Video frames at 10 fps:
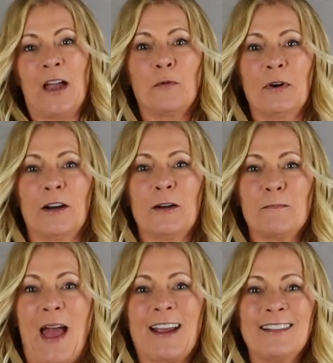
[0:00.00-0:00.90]
We're
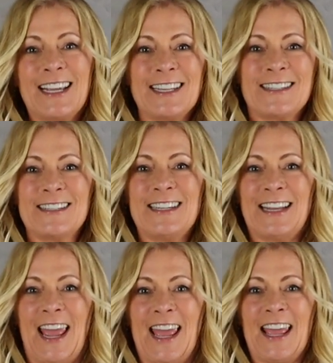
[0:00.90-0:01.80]
back in the kitchen
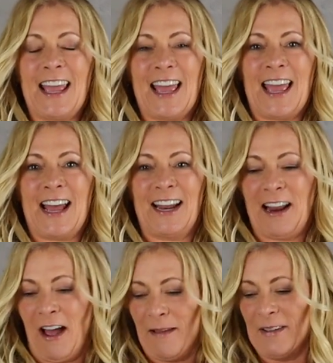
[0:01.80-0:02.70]
today, and
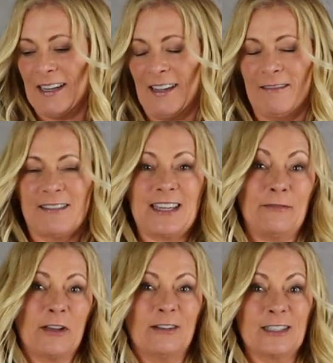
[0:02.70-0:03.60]
I'm going to give
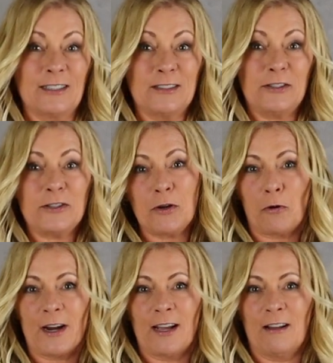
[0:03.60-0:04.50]
you a little
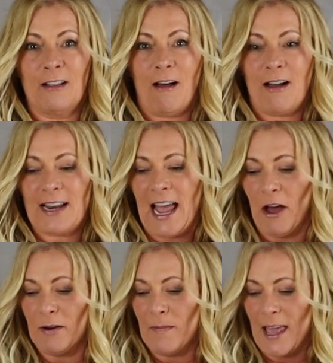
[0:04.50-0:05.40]
tutorial on how
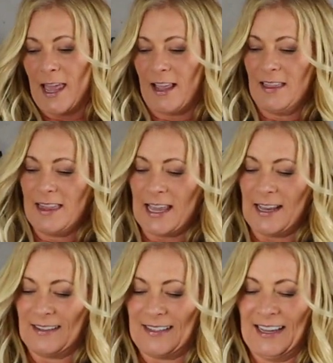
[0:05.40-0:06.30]
to make
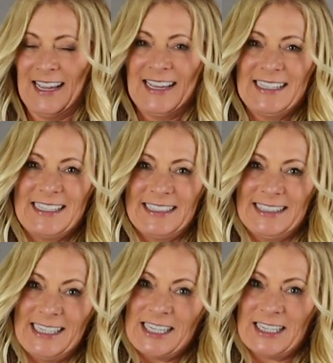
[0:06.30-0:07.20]
these
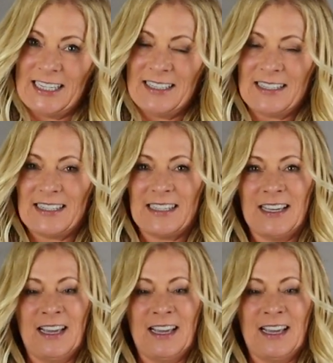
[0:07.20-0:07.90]
delicious